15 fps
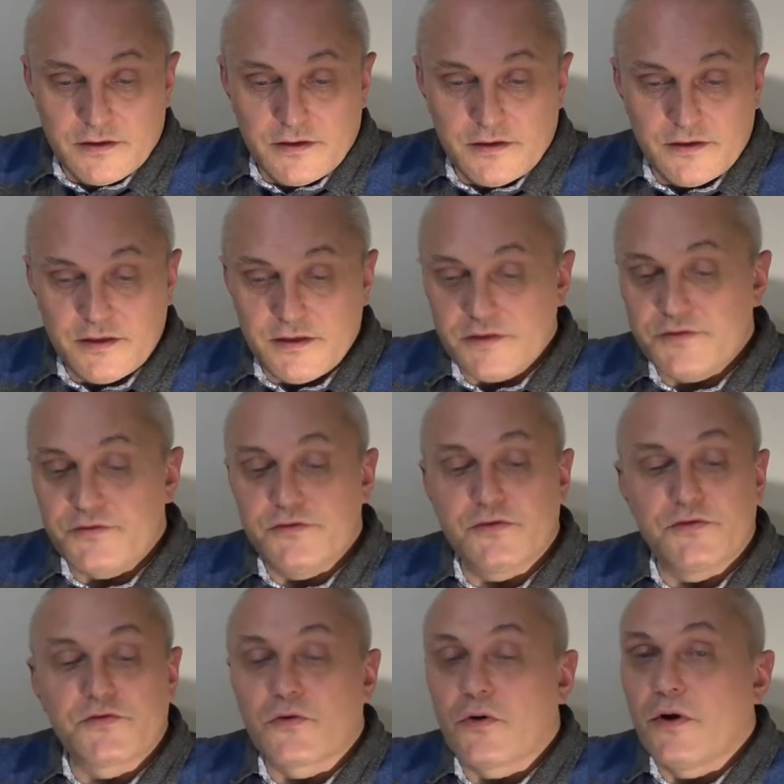he is
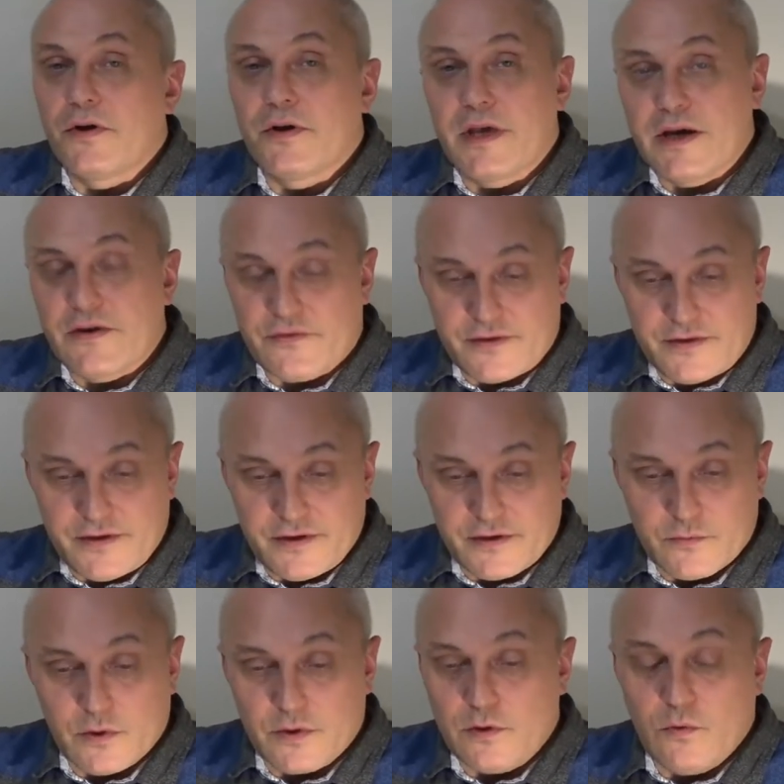destroying everything.
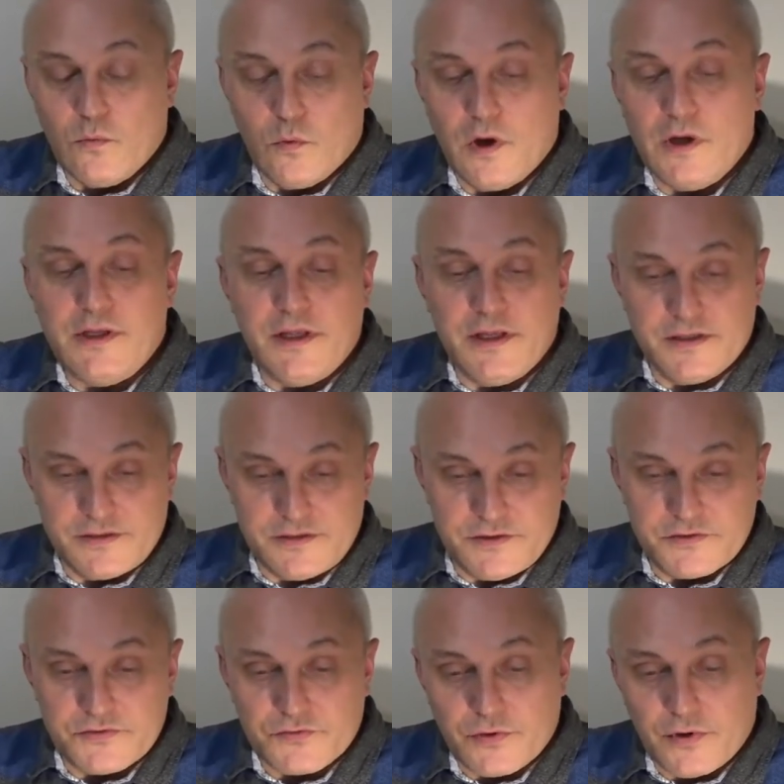What he is
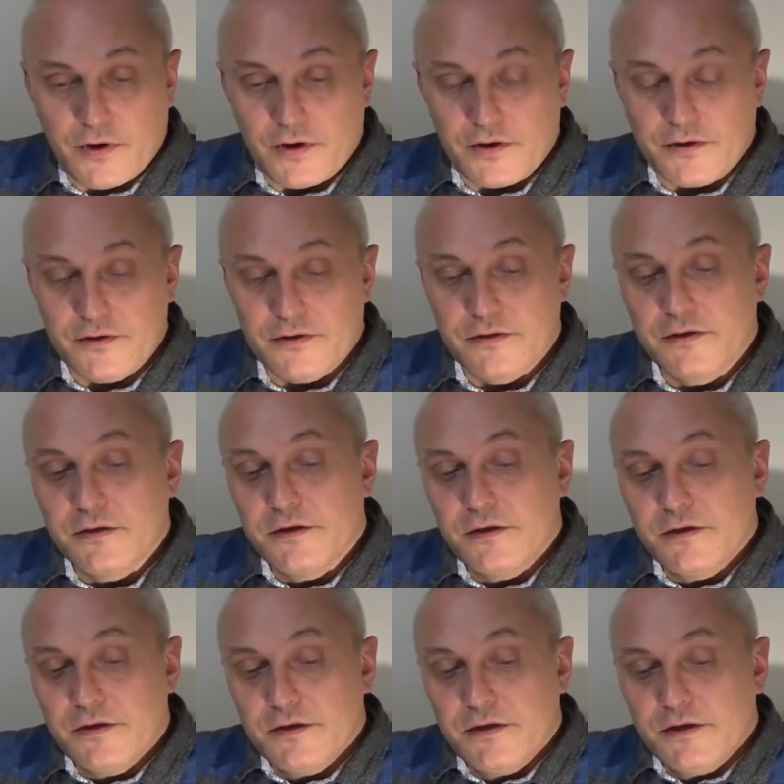destroying?
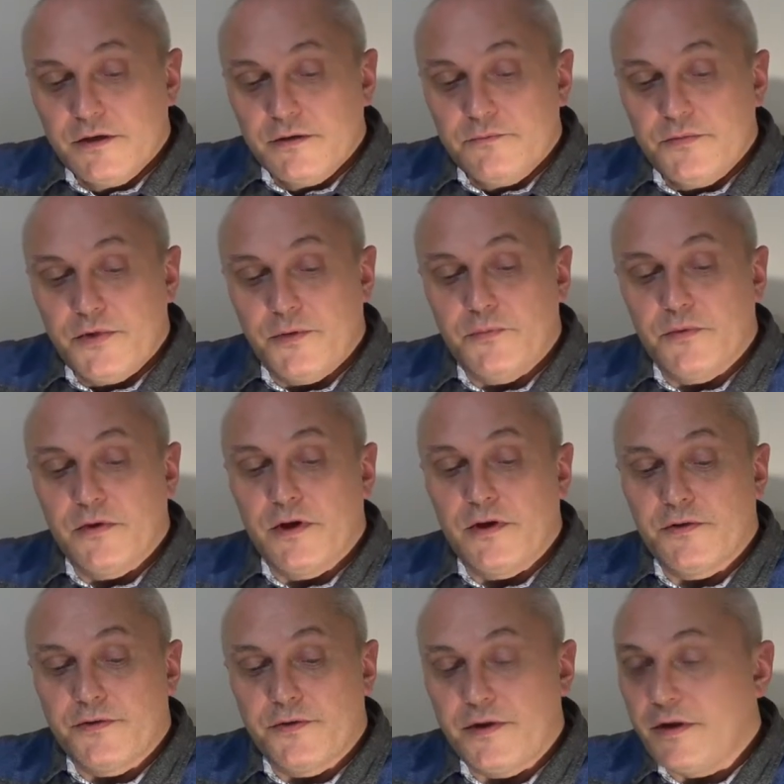People are
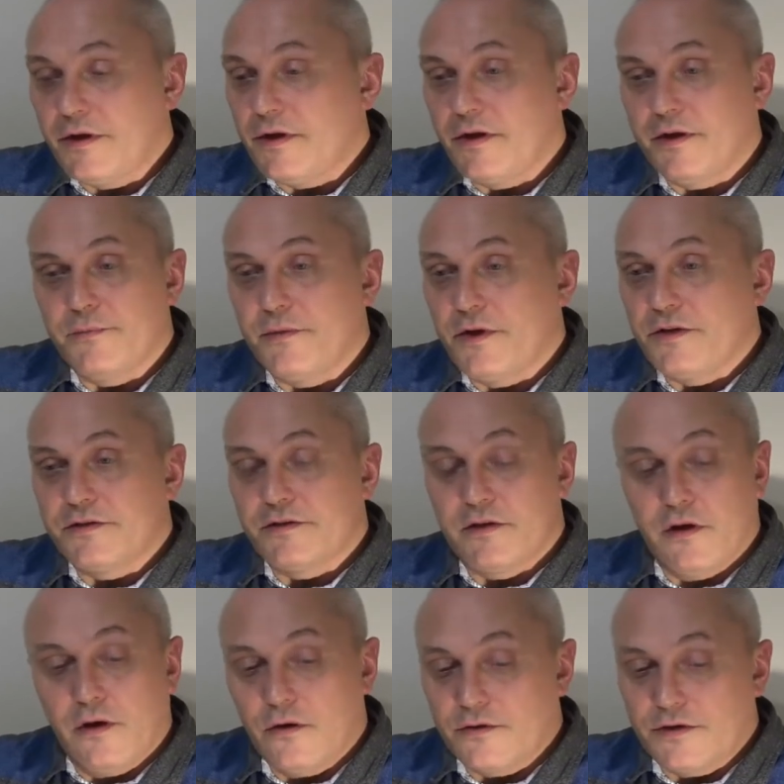thinking immediately,
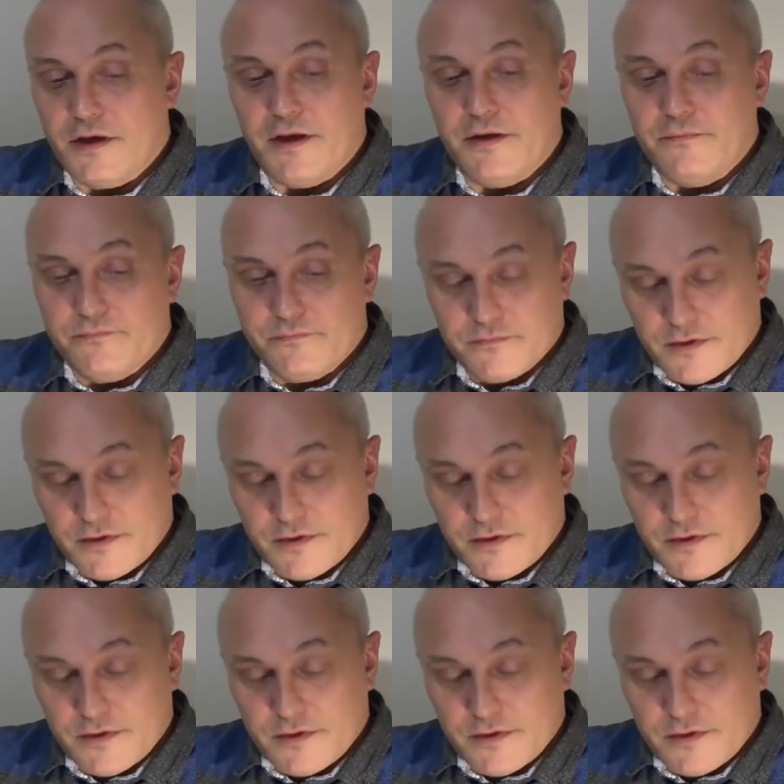okay,